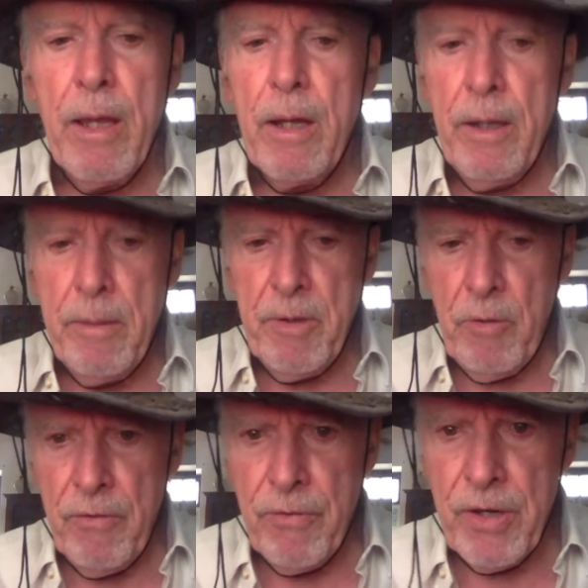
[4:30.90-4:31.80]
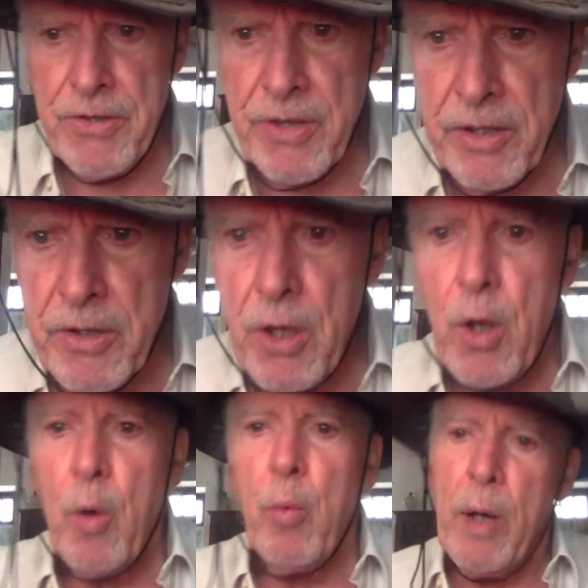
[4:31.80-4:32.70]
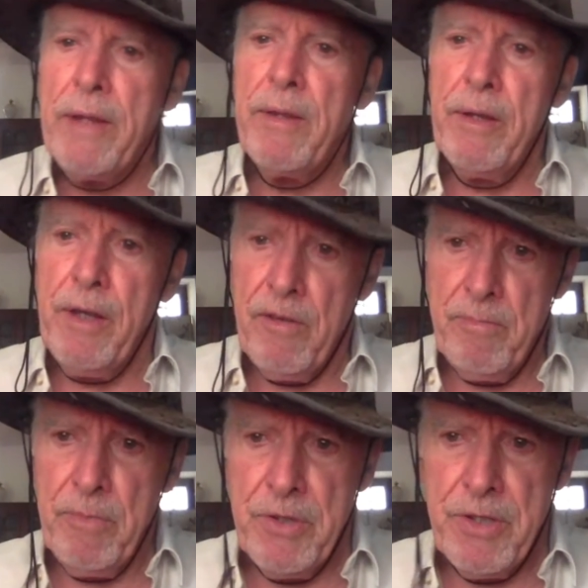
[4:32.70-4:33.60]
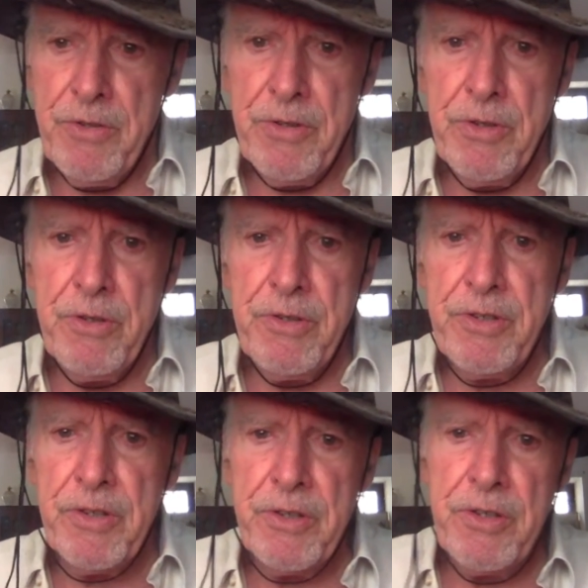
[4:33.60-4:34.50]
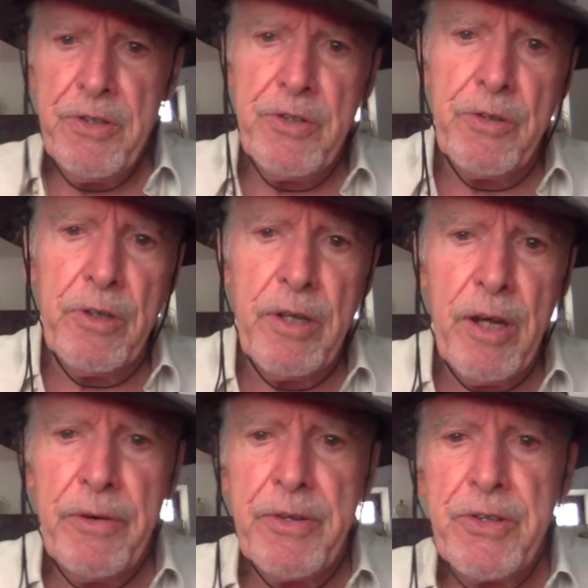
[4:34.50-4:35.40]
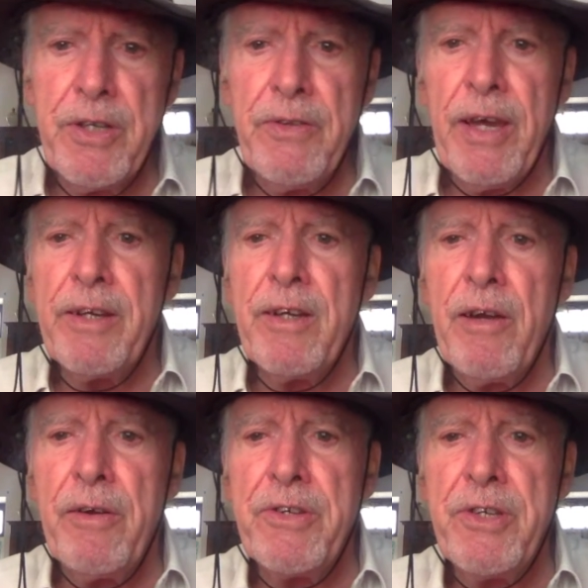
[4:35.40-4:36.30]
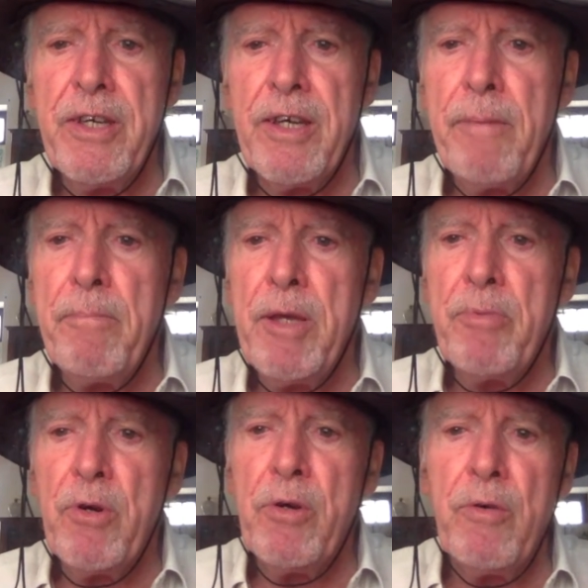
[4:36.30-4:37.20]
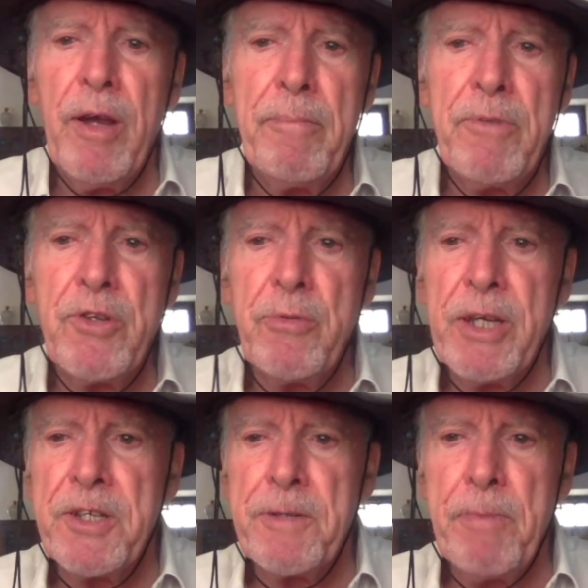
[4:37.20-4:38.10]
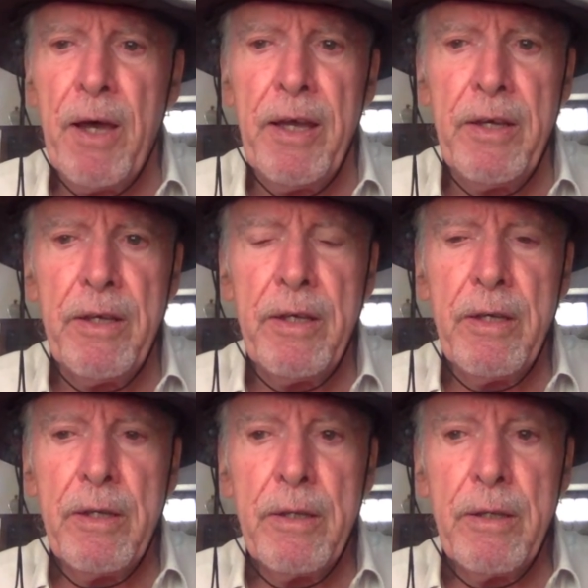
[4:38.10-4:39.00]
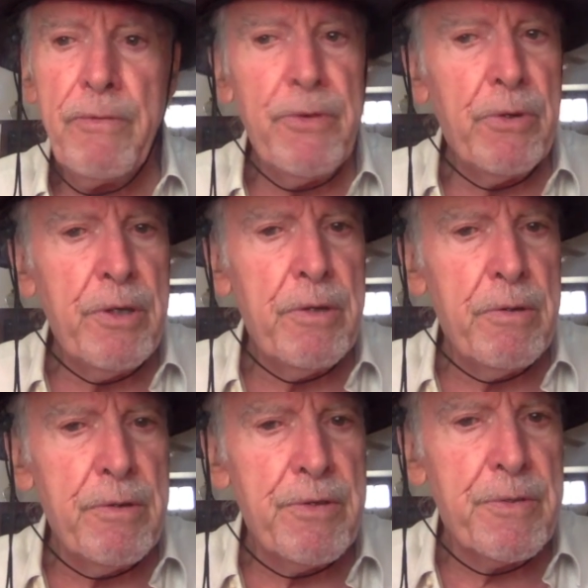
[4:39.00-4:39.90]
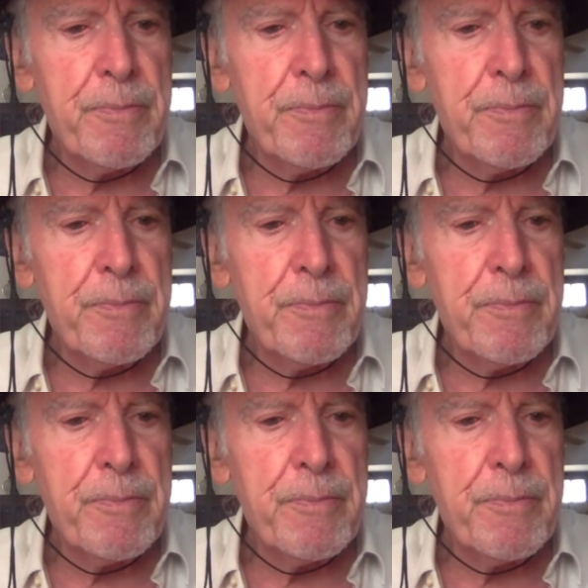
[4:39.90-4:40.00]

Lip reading: let me rephrase that. When the government introduces a digital currency, that currency can be programmed to expire if not used.